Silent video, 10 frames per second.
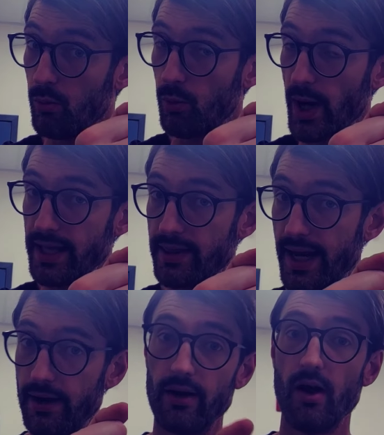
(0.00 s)
Right
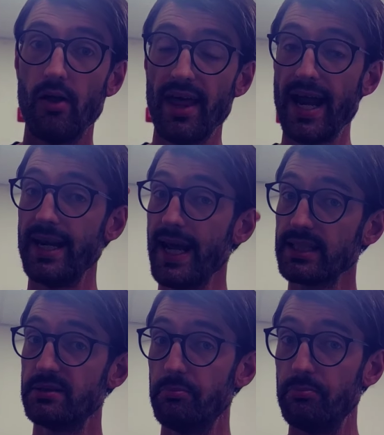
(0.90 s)
there. On that
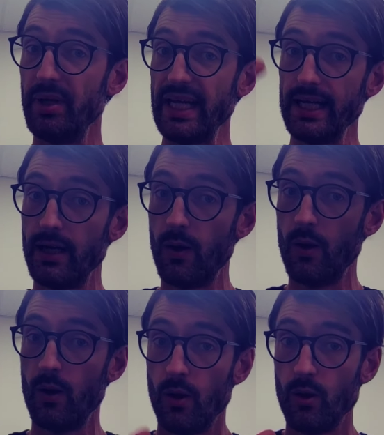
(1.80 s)
next beat,
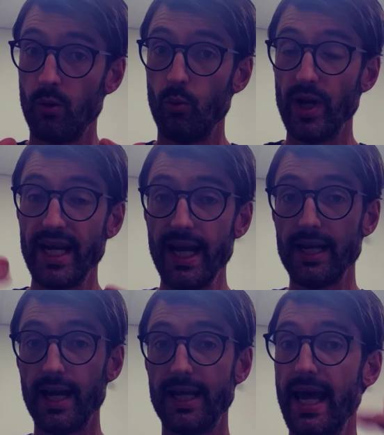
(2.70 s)
we
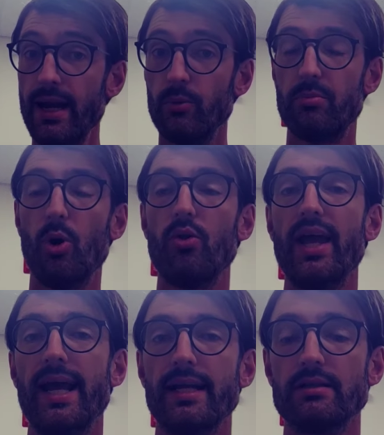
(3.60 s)
hit again with both
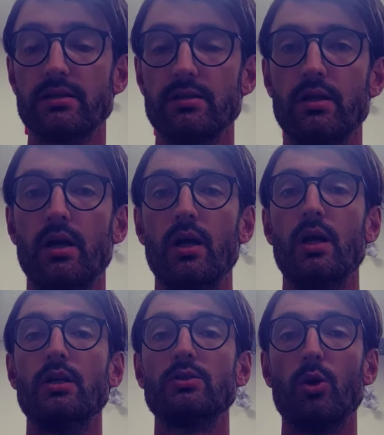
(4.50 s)
hands.
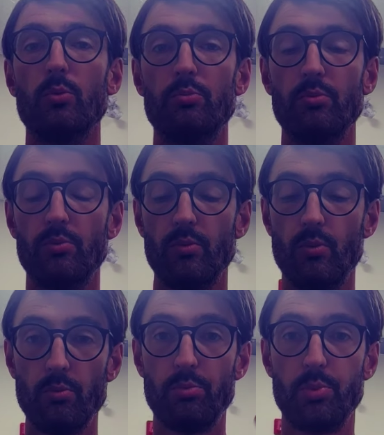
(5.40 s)
So
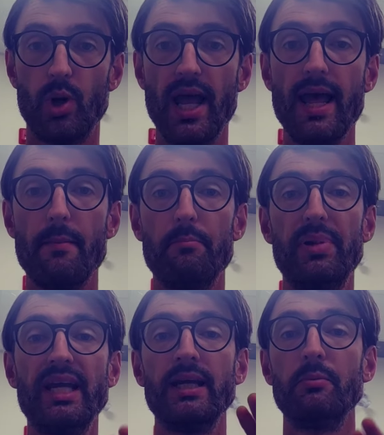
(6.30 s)
ble,
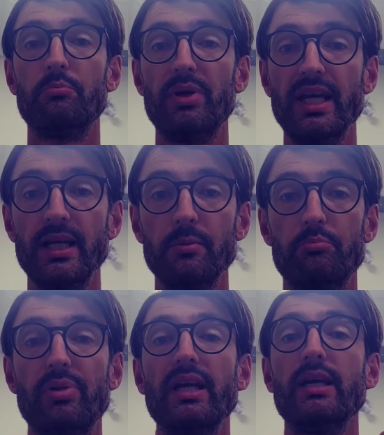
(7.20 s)
bing, bing,
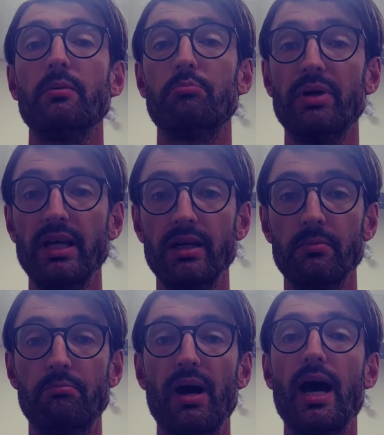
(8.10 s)
bing,
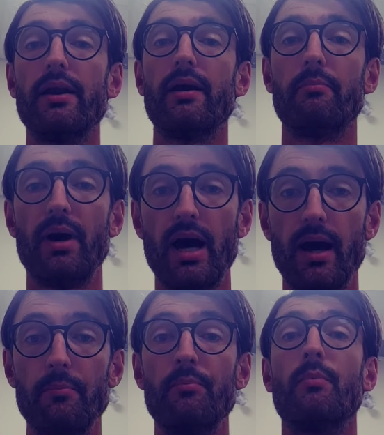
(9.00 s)
bing, ba da ba.